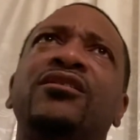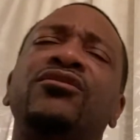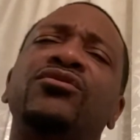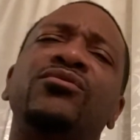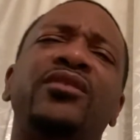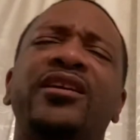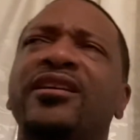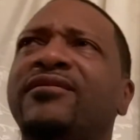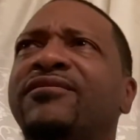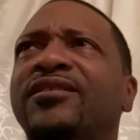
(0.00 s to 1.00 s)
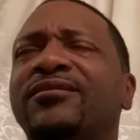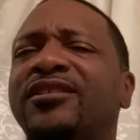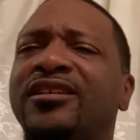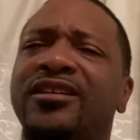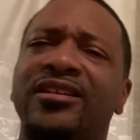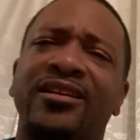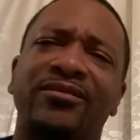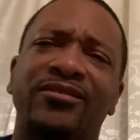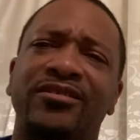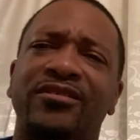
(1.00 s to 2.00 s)
2K15, I
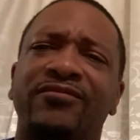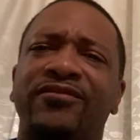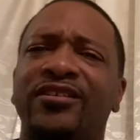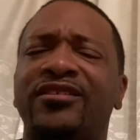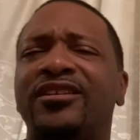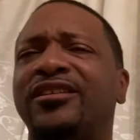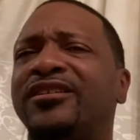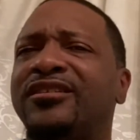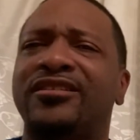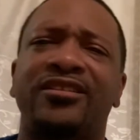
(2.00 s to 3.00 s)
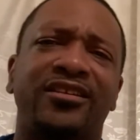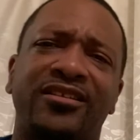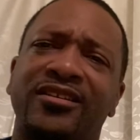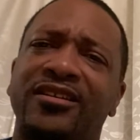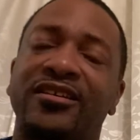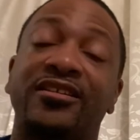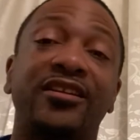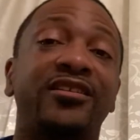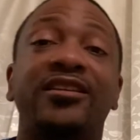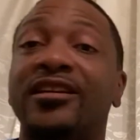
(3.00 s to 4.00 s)
was 15, 16,
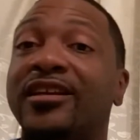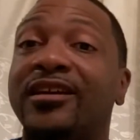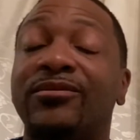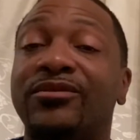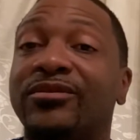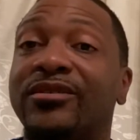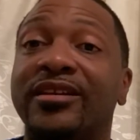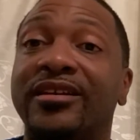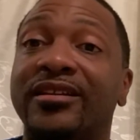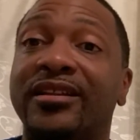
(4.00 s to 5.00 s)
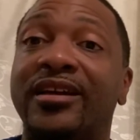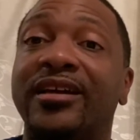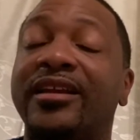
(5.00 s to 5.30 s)
16, I was on there a lot.